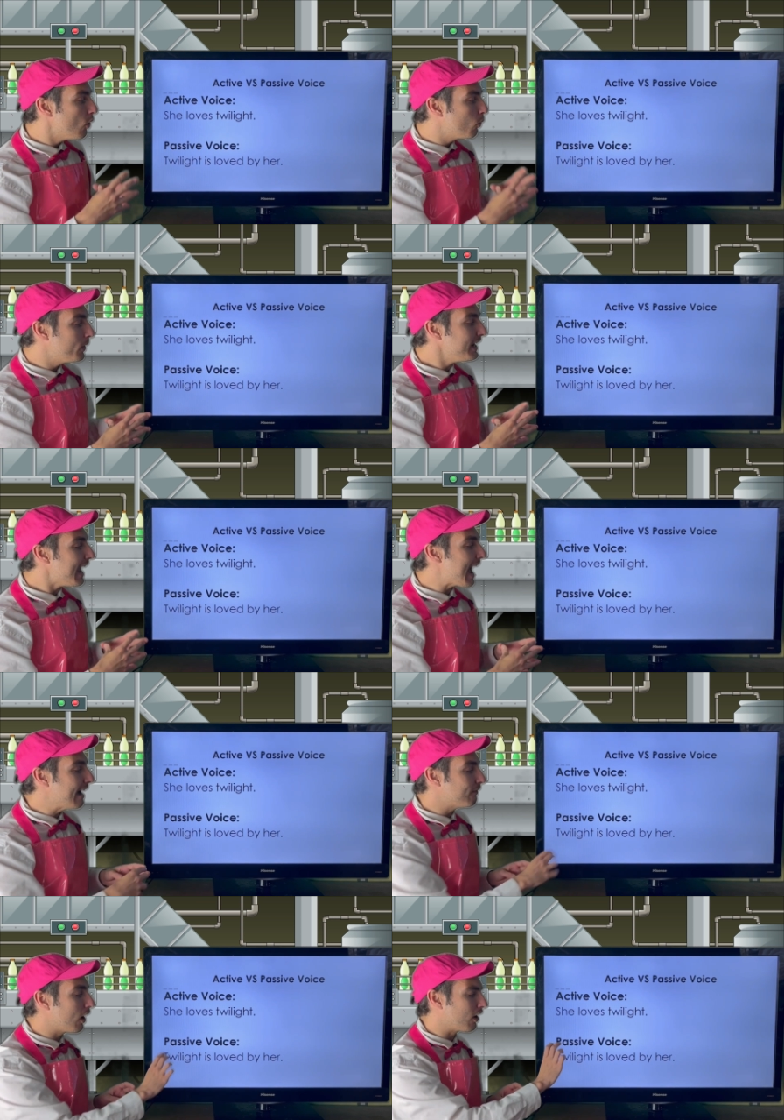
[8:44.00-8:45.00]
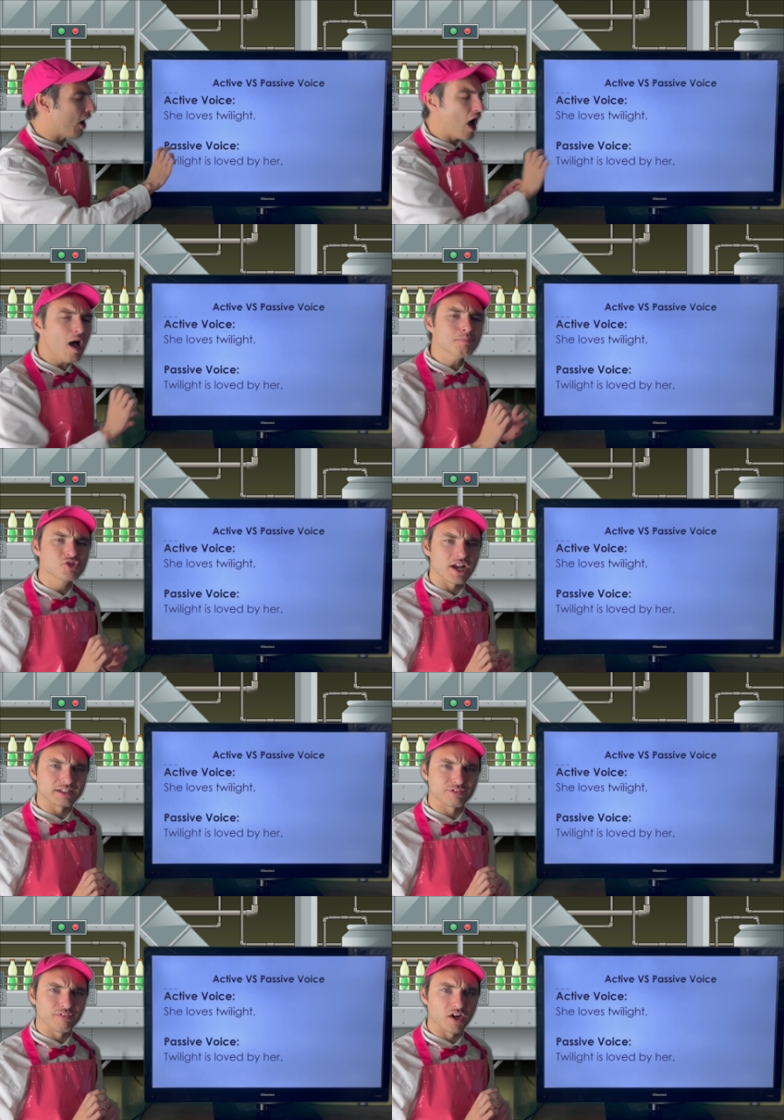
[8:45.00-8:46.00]
We have our
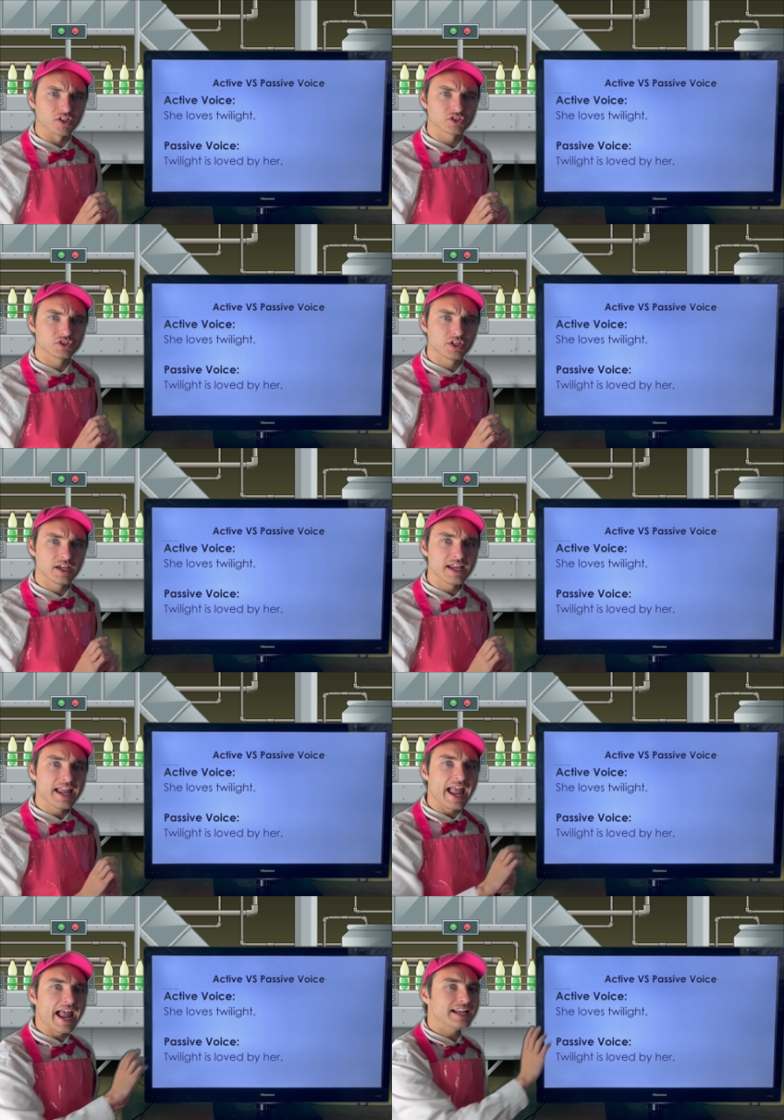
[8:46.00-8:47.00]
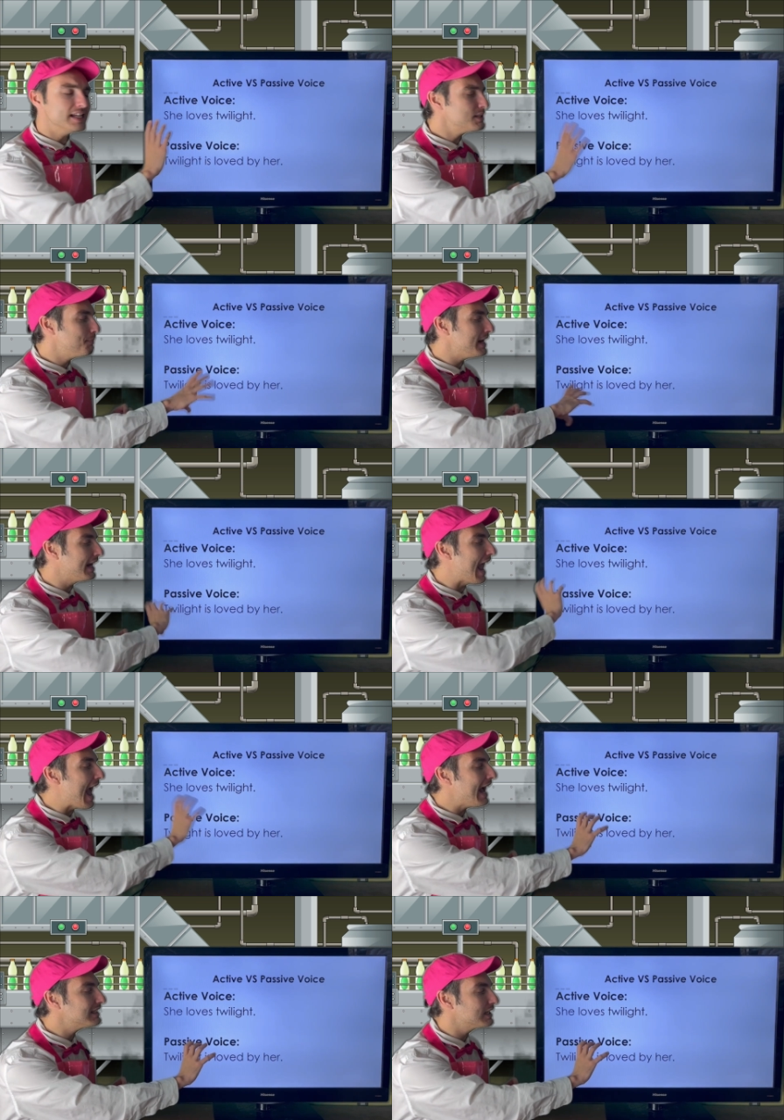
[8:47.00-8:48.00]
object first, and it's being
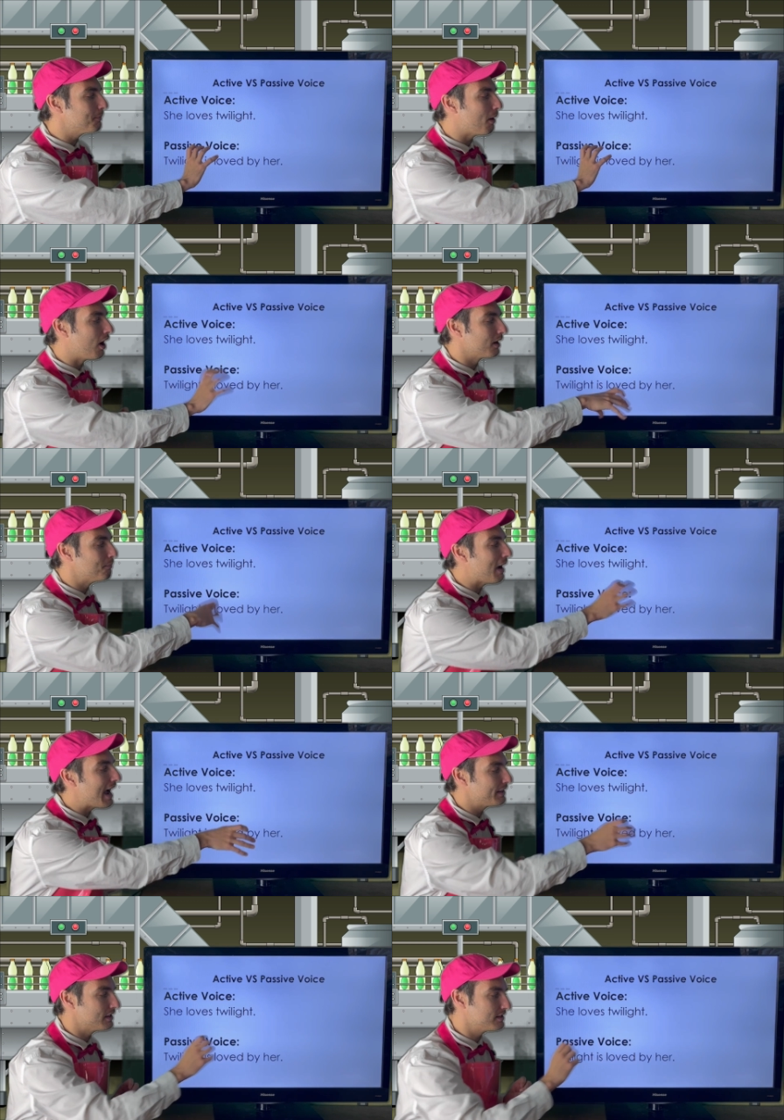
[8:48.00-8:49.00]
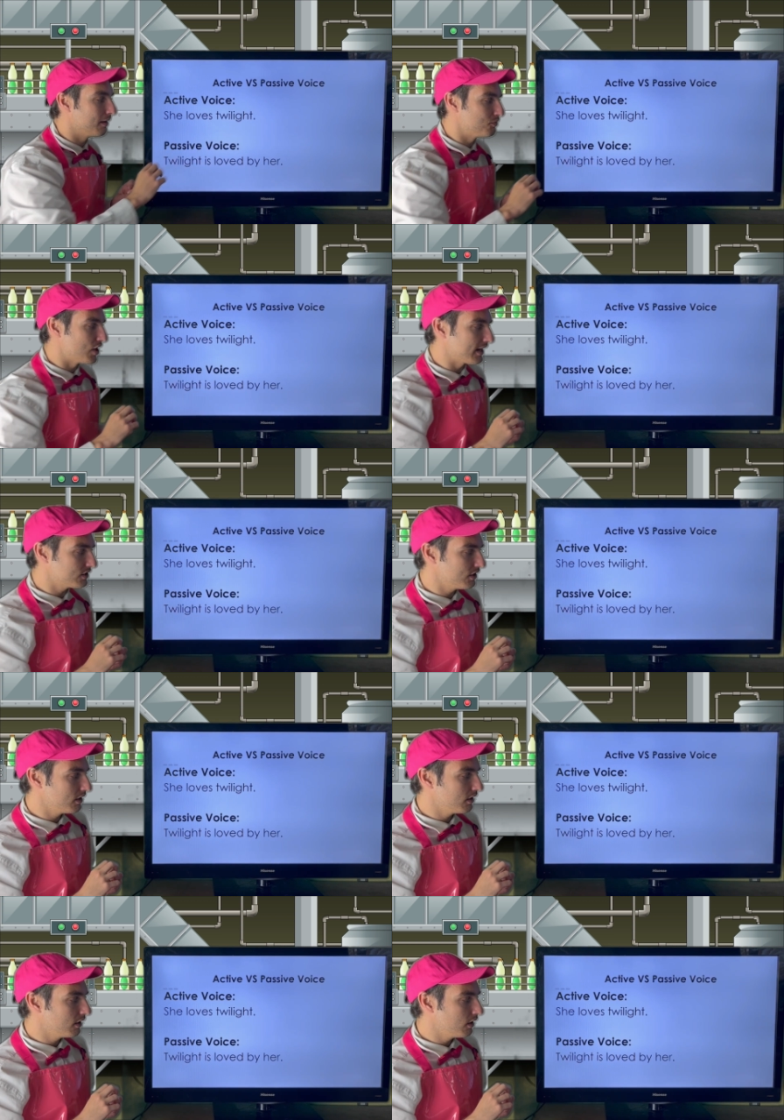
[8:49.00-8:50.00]
acted upon by the subject.
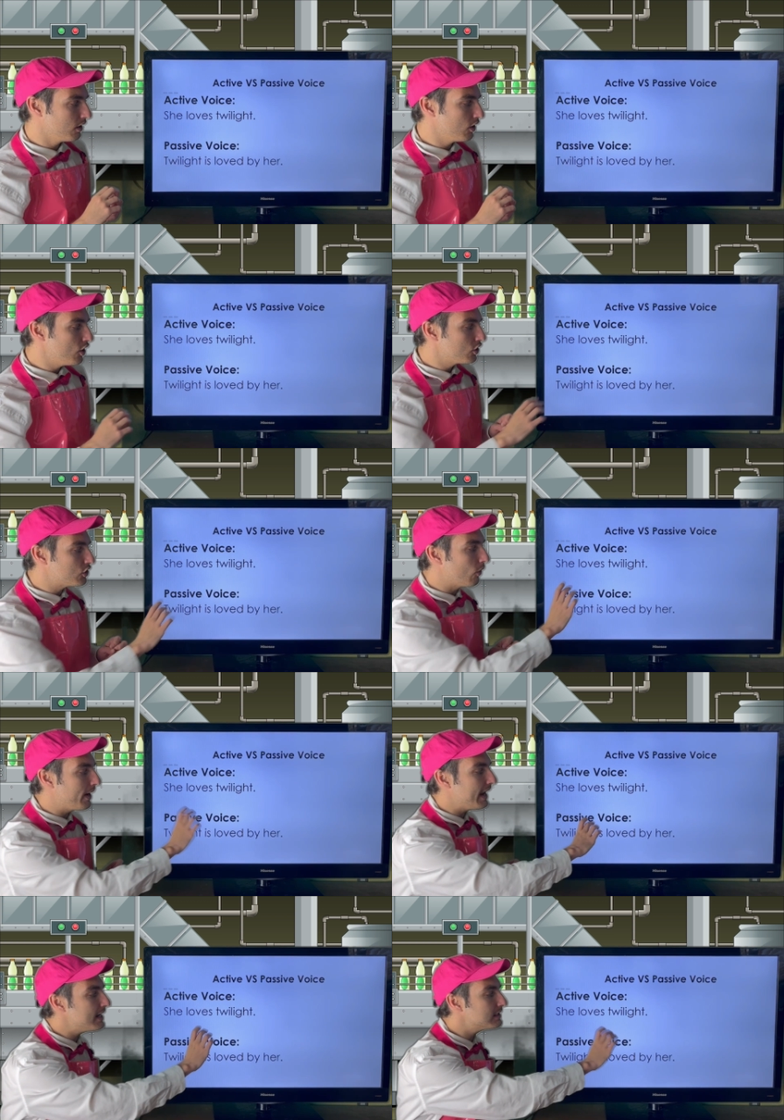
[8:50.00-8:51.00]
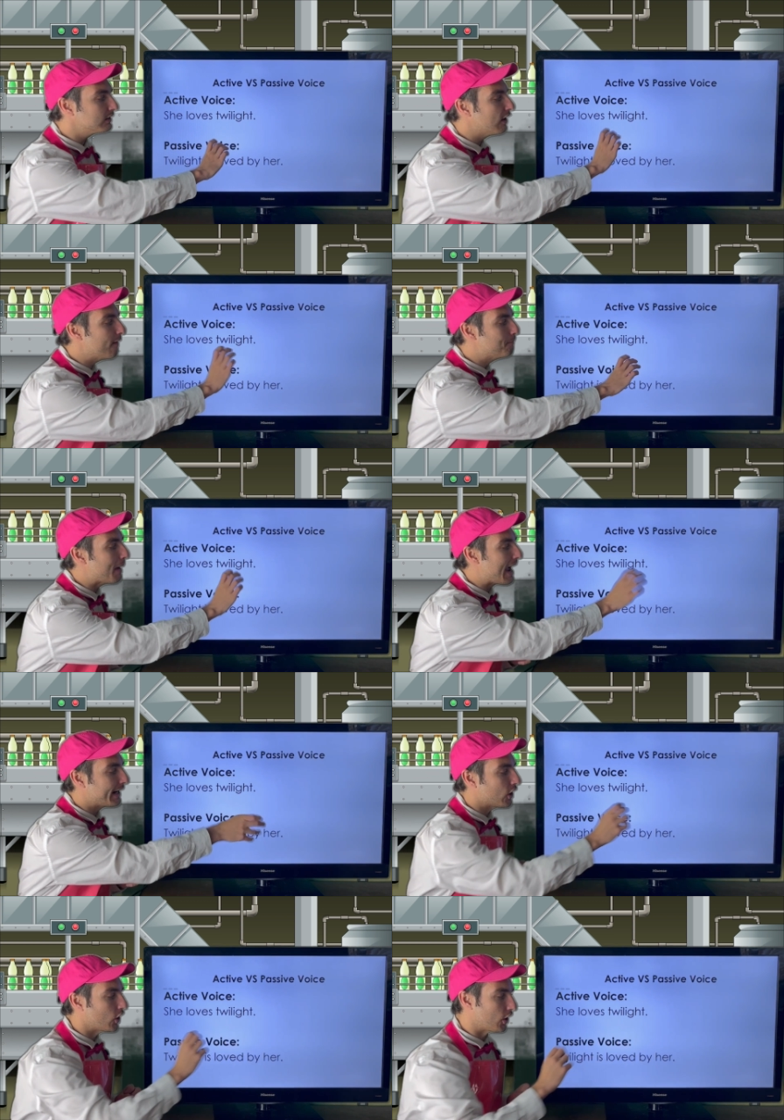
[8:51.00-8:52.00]
So is loved by
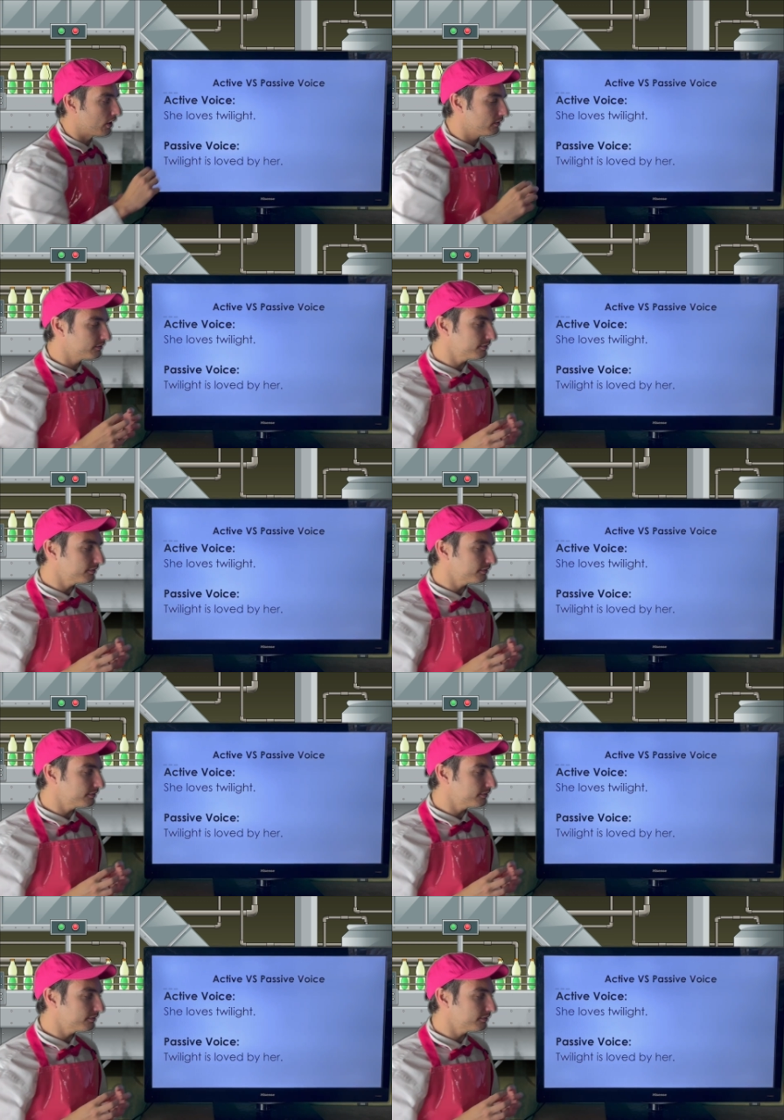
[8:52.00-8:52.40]
her.